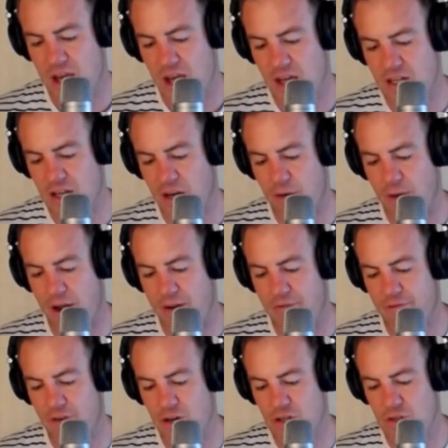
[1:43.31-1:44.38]
until around
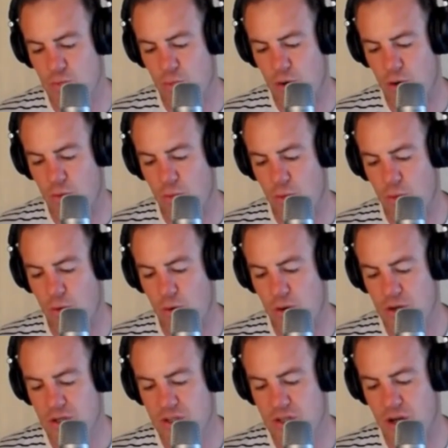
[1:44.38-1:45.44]
First World War
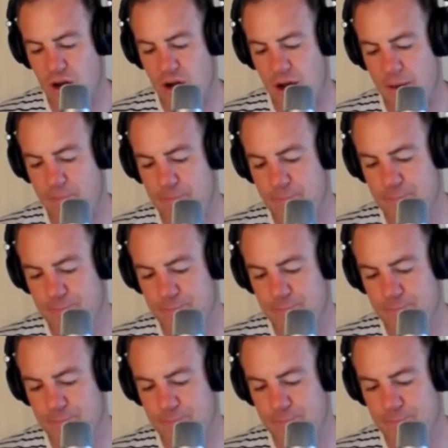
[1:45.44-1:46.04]
time.